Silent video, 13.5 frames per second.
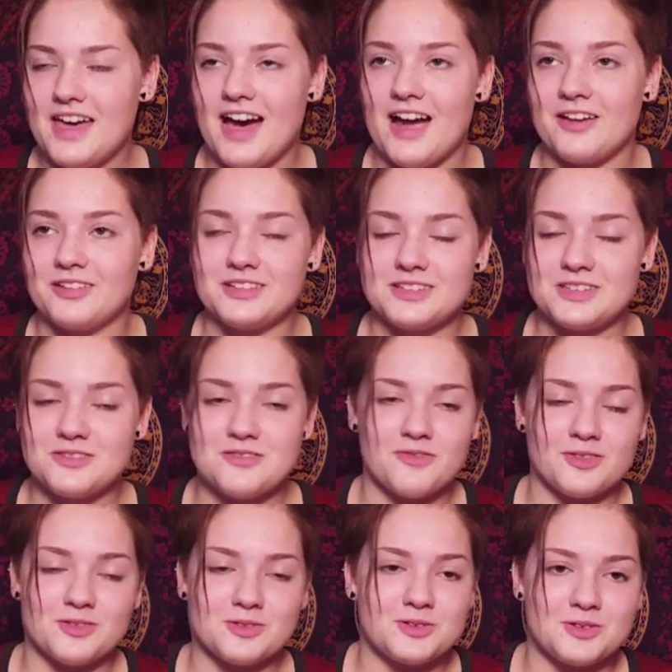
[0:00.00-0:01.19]
I only listen to it
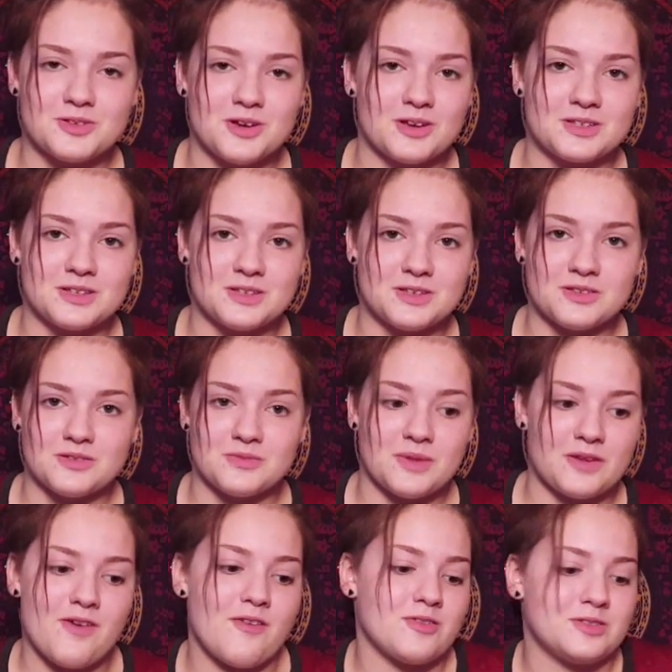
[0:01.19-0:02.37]
for those two songs because those are my
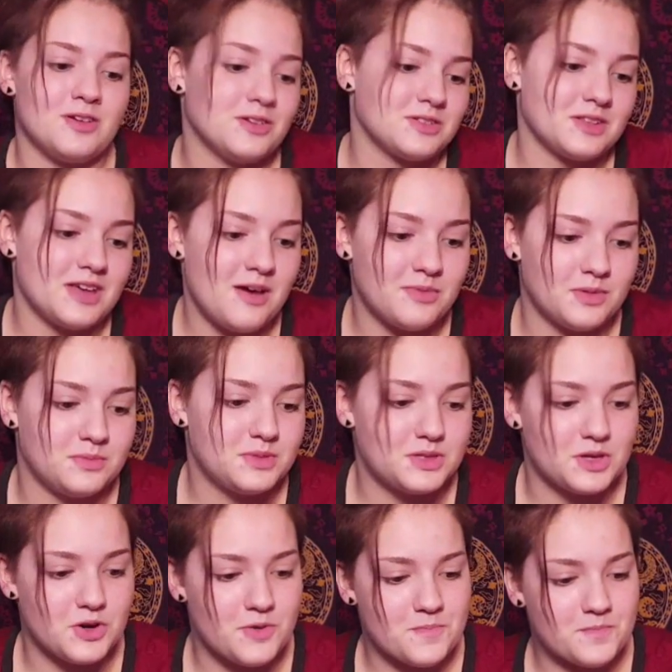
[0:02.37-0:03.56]
favorite songs on the album,
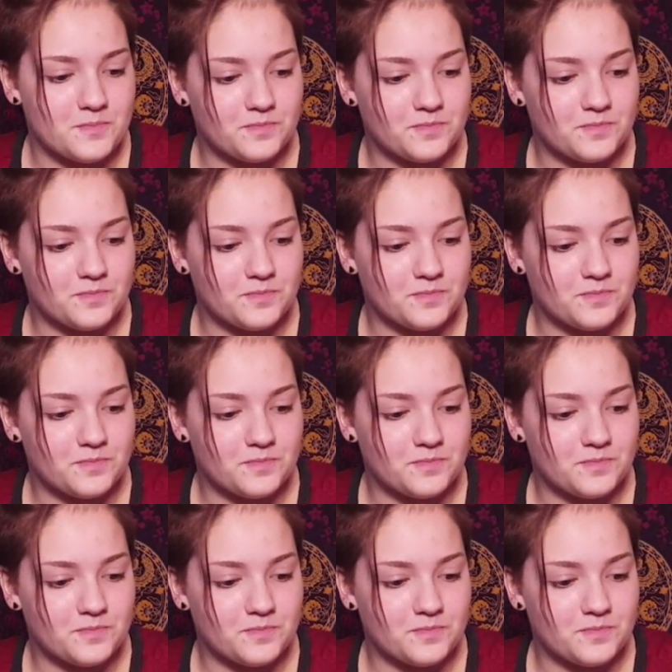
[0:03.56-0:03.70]
so.